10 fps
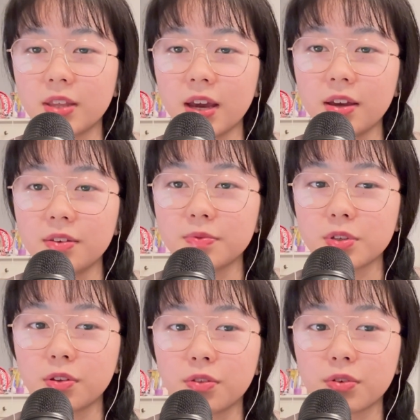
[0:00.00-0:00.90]
That
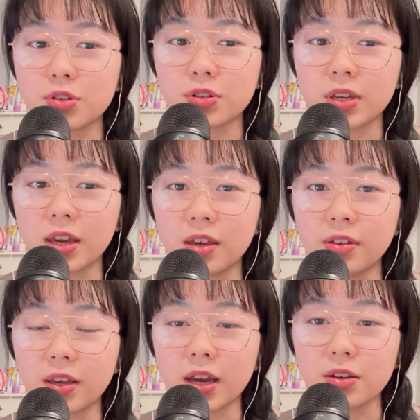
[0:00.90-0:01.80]
two to 300K
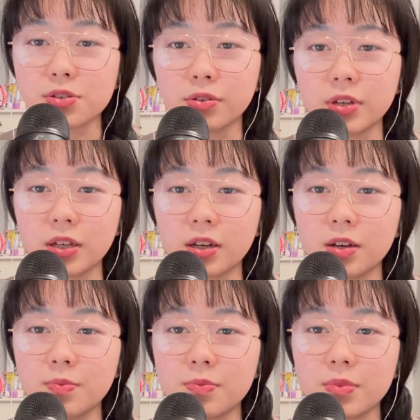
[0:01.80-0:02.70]
like household
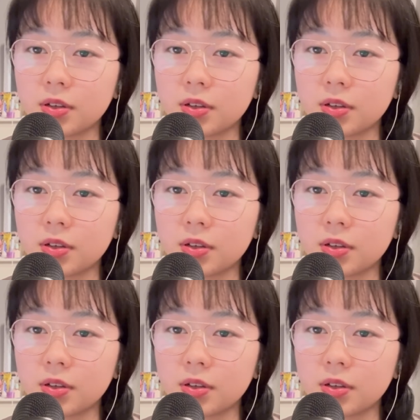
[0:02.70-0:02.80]
income